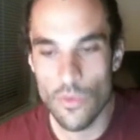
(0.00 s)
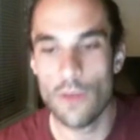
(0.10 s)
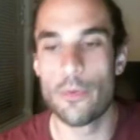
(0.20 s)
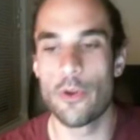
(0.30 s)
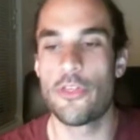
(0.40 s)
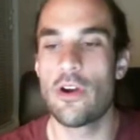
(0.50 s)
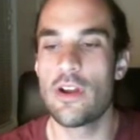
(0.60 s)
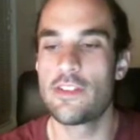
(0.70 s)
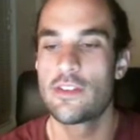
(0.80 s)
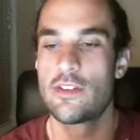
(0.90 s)
But
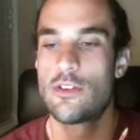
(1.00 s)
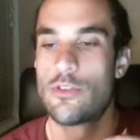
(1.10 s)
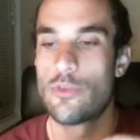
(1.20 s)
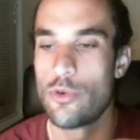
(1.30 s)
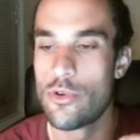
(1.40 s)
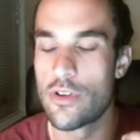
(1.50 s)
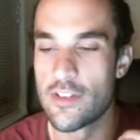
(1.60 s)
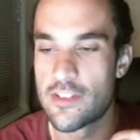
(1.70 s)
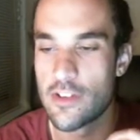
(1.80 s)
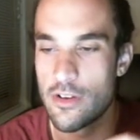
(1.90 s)
authorities grew
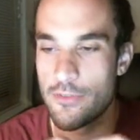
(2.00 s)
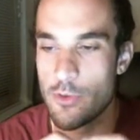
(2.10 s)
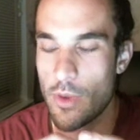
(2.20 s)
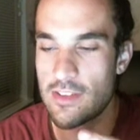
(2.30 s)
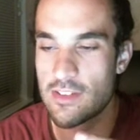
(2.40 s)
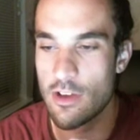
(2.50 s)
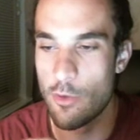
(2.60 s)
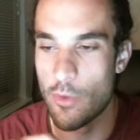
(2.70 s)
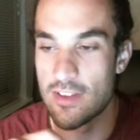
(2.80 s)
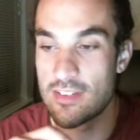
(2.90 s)
concerned a few weeks ago
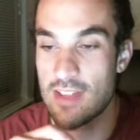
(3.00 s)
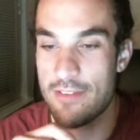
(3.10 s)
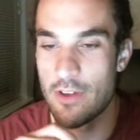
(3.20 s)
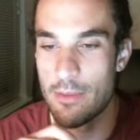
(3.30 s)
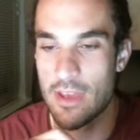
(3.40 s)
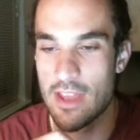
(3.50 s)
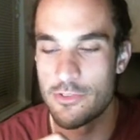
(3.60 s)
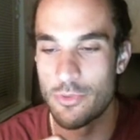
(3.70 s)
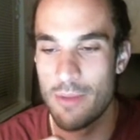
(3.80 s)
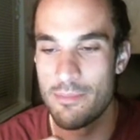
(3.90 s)
when Zaffa began to
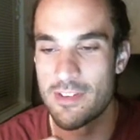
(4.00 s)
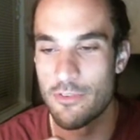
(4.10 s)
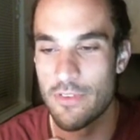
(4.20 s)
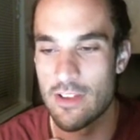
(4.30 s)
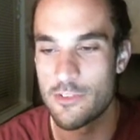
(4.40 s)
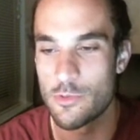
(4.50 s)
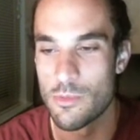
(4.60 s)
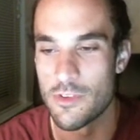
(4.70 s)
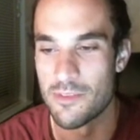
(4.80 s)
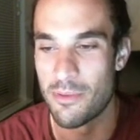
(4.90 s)
rub himself against
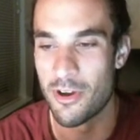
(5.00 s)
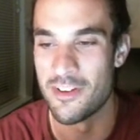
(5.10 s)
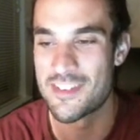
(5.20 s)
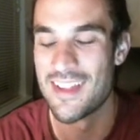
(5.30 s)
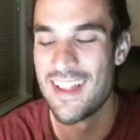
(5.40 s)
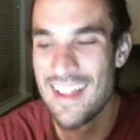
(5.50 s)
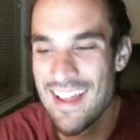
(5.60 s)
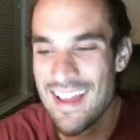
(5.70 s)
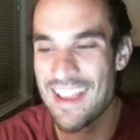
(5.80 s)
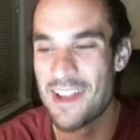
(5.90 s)
swimmers and boats
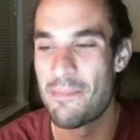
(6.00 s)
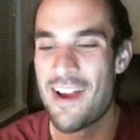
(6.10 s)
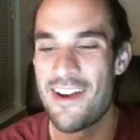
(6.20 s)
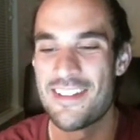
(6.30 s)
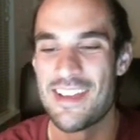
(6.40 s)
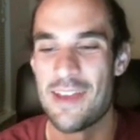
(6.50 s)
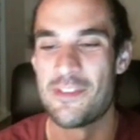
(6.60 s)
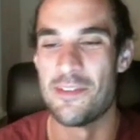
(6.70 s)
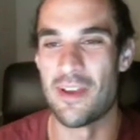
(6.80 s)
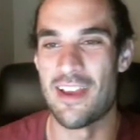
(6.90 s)
in apparent attempts
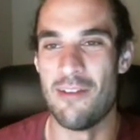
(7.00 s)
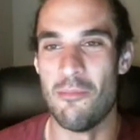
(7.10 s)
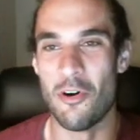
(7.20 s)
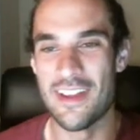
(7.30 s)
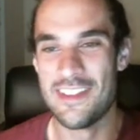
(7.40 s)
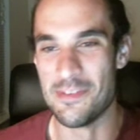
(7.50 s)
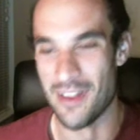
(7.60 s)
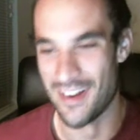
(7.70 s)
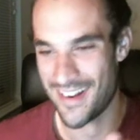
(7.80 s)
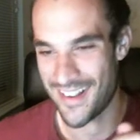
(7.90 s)
to become more
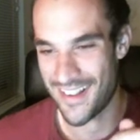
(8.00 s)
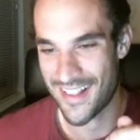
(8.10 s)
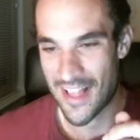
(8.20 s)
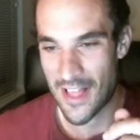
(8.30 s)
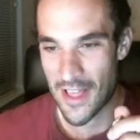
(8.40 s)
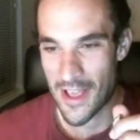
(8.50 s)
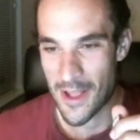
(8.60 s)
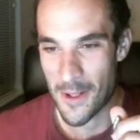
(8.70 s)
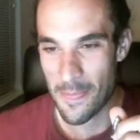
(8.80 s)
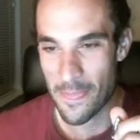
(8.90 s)
intimate.
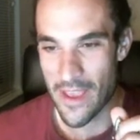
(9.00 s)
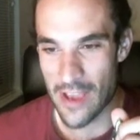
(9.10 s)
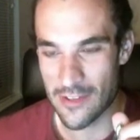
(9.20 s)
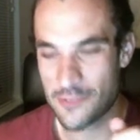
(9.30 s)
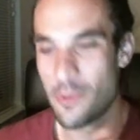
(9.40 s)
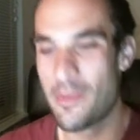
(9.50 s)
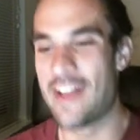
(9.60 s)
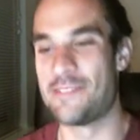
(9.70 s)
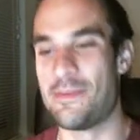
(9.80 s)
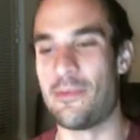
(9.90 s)
A swimmer
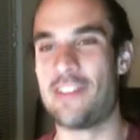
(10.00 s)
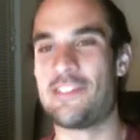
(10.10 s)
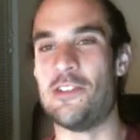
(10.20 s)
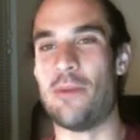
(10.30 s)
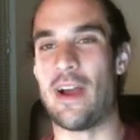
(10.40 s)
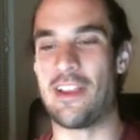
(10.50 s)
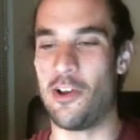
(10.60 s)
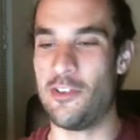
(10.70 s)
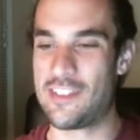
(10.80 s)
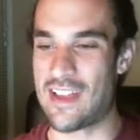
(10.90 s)
had to be rescued by
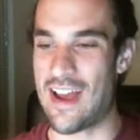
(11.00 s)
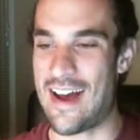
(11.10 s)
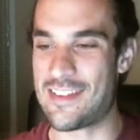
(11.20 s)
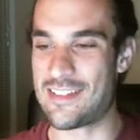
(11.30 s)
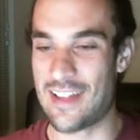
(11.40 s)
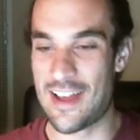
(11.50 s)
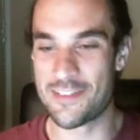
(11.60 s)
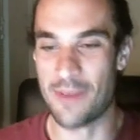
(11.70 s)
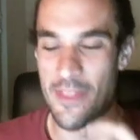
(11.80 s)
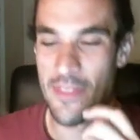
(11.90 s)
coast guards last
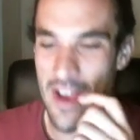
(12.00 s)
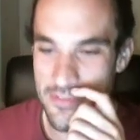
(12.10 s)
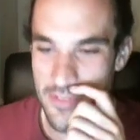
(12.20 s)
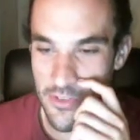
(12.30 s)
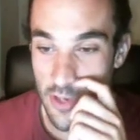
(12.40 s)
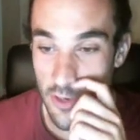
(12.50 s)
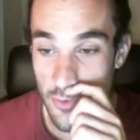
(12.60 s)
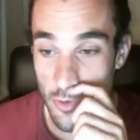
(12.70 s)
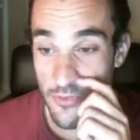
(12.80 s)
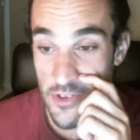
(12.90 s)
month after the dolphin
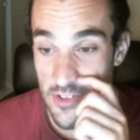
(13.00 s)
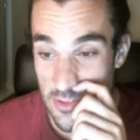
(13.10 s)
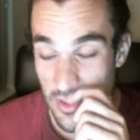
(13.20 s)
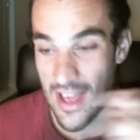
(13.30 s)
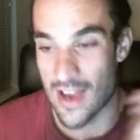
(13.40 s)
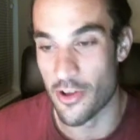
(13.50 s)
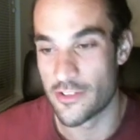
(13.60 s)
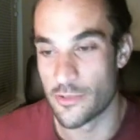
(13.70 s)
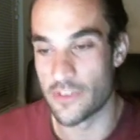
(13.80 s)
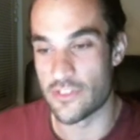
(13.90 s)
refused to allow her
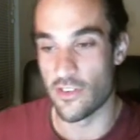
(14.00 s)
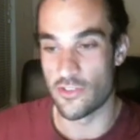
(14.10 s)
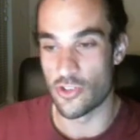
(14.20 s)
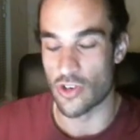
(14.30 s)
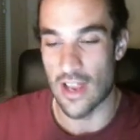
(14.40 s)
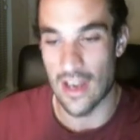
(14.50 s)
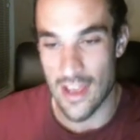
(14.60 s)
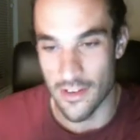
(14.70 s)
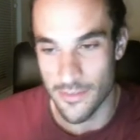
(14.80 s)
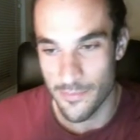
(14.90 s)
to return to dry land.